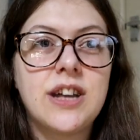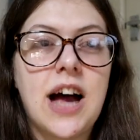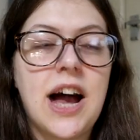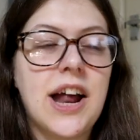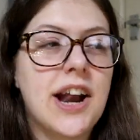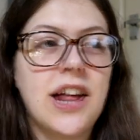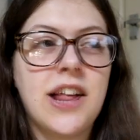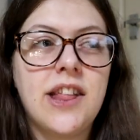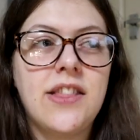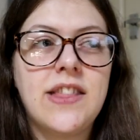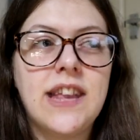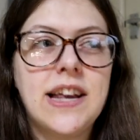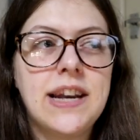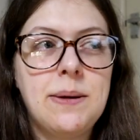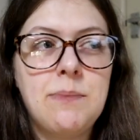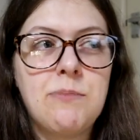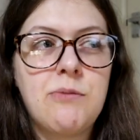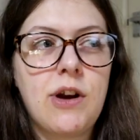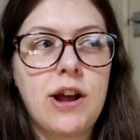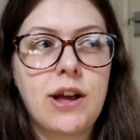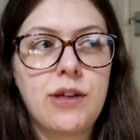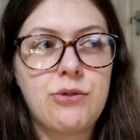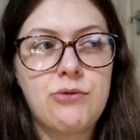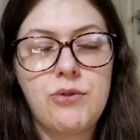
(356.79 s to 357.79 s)
and I, they
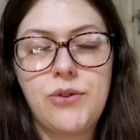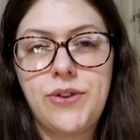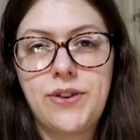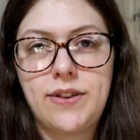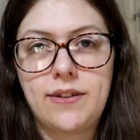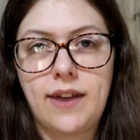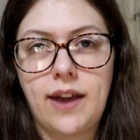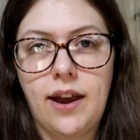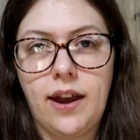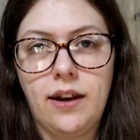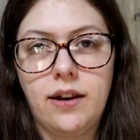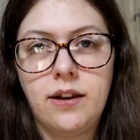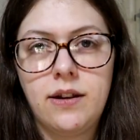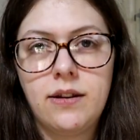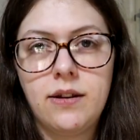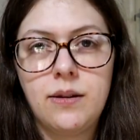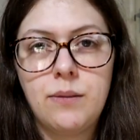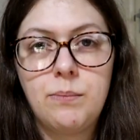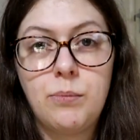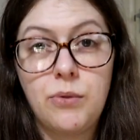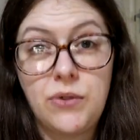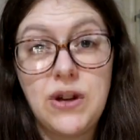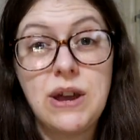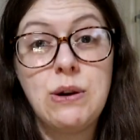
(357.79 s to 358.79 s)
didn't break through skin,
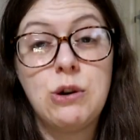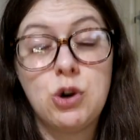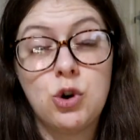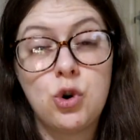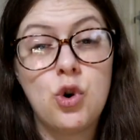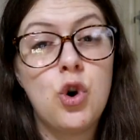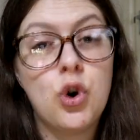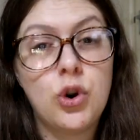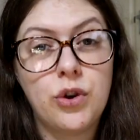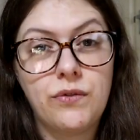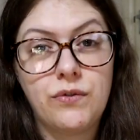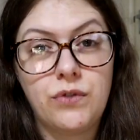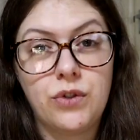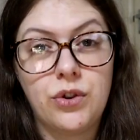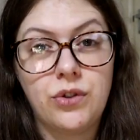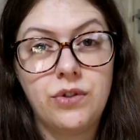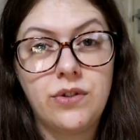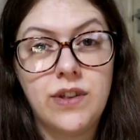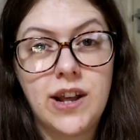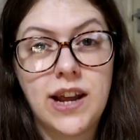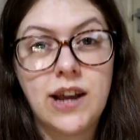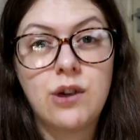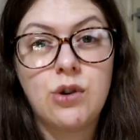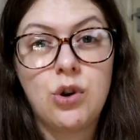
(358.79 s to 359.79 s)
but they could have
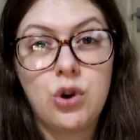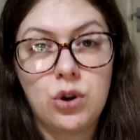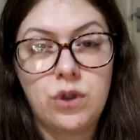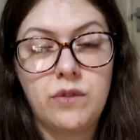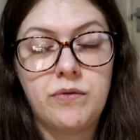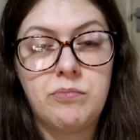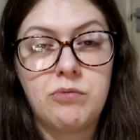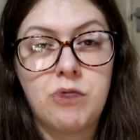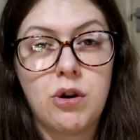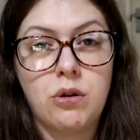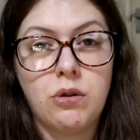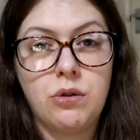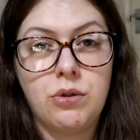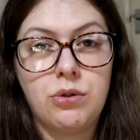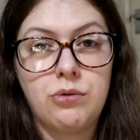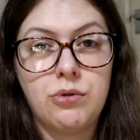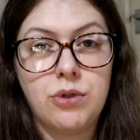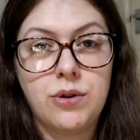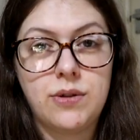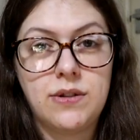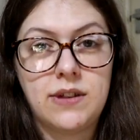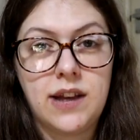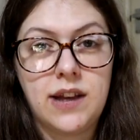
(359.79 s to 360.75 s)
done. They could have broken through